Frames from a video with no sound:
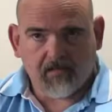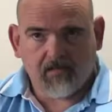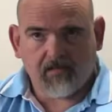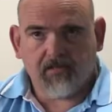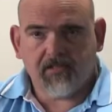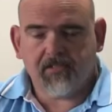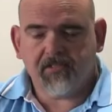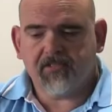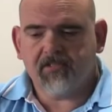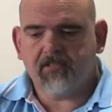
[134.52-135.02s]

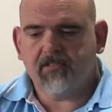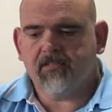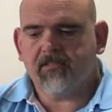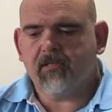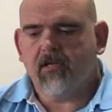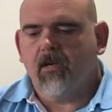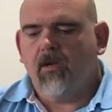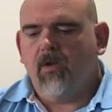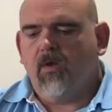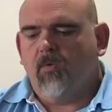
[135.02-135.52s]

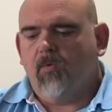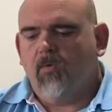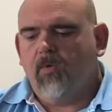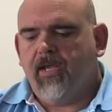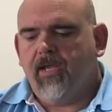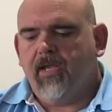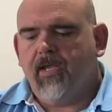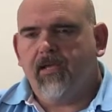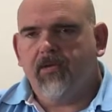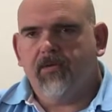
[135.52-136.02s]
conditions,
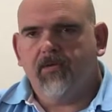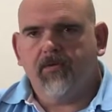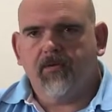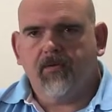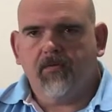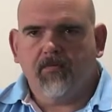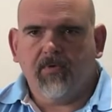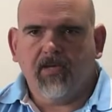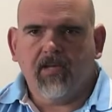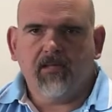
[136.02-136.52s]
where
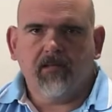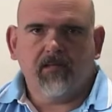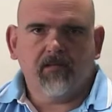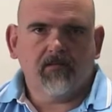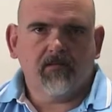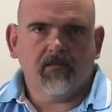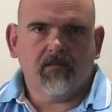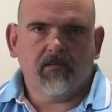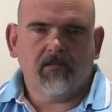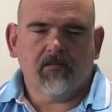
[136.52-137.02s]

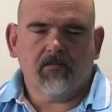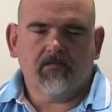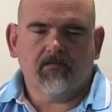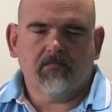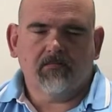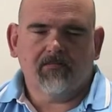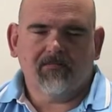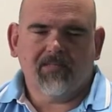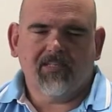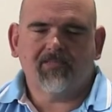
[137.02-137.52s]

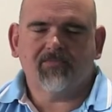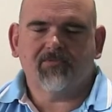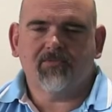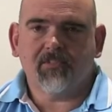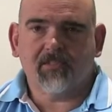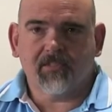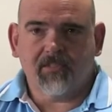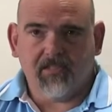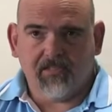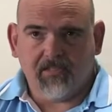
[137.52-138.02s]
the less
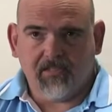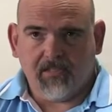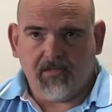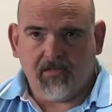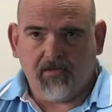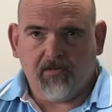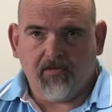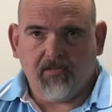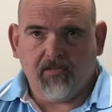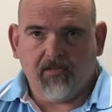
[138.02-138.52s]

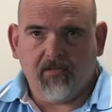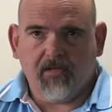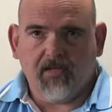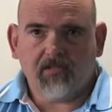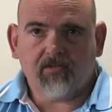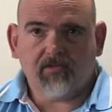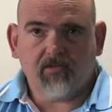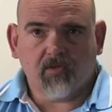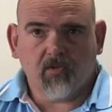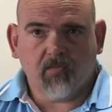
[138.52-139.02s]
rigidity on the
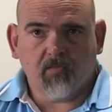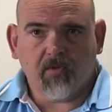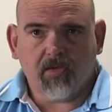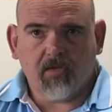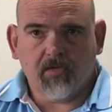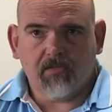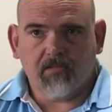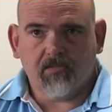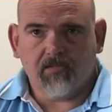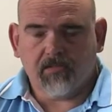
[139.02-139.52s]
actual
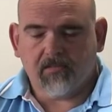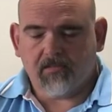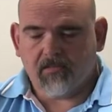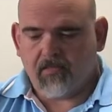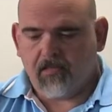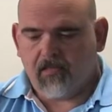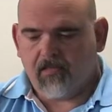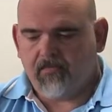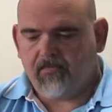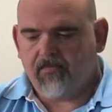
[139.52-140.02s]
components
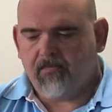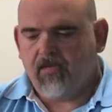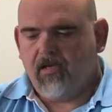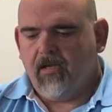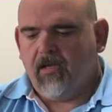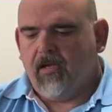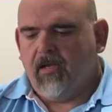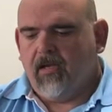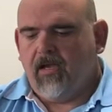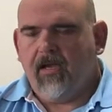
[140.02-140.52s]
itself,
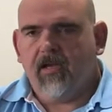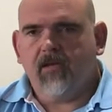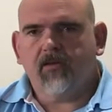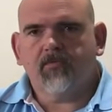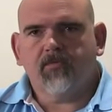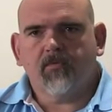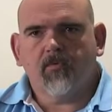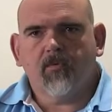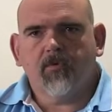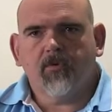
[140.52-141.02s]

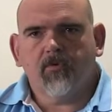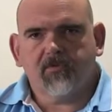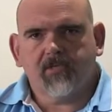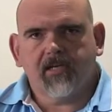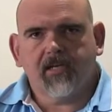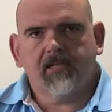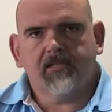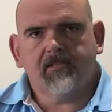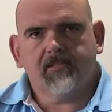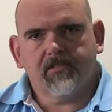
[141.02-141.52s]
and for your
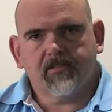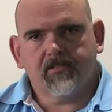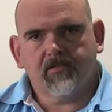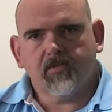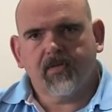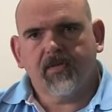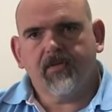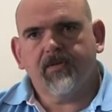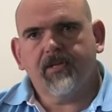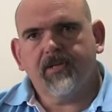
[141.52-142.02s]
stainless
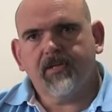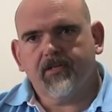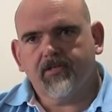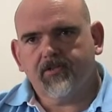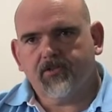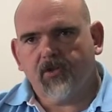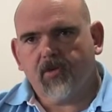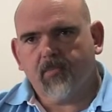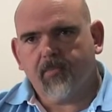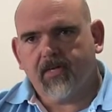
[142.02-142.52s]
steels where you need a
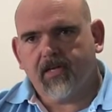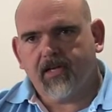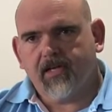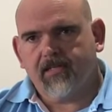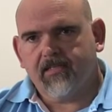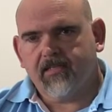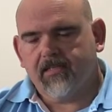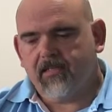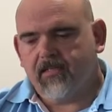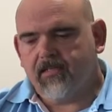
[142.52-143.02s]
sharper
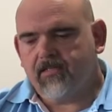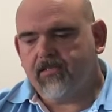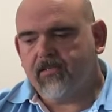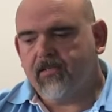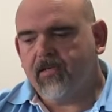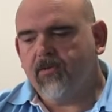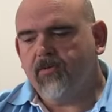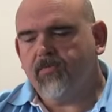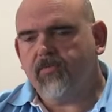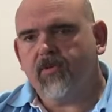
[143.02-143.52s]
cutting edge.
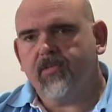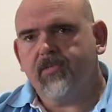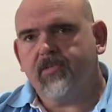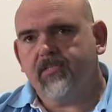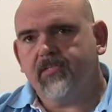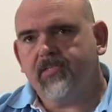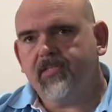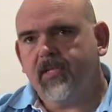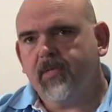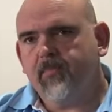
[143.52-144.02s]
Then you've got
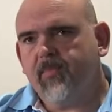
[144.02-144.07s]
the C